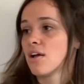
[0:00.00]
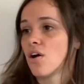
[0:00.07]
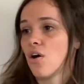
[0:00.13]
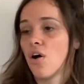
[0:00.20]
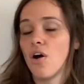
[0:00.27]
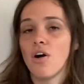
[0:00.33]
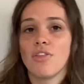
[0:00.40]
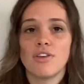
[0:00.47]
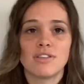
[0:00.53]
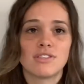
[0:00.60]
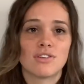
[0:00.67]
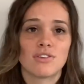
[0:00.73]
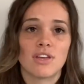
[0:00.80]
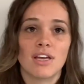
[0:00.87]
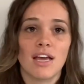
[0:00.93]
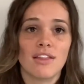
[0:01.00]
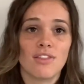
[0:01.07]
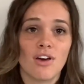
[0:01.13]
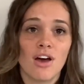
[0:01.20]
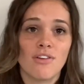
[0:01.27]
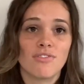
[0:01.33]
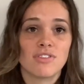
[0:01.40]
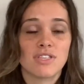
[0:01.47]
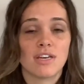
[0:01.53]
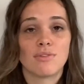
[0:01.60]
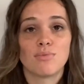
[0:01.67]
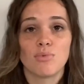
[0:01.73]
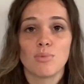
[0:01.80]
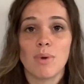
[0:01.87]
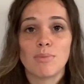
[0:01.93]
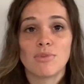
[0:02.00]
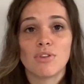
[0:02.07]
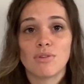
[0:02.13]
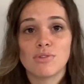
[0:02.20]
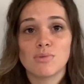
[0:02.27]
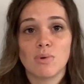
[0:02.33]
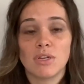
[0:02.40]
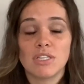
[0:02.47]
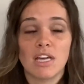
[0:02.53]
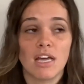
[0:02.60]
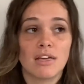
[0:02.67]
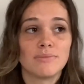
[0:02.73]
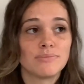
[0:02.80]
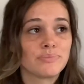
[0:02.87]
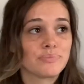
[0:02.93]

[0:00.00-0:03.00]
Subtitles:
all this. You're like at the office. I remember there was one day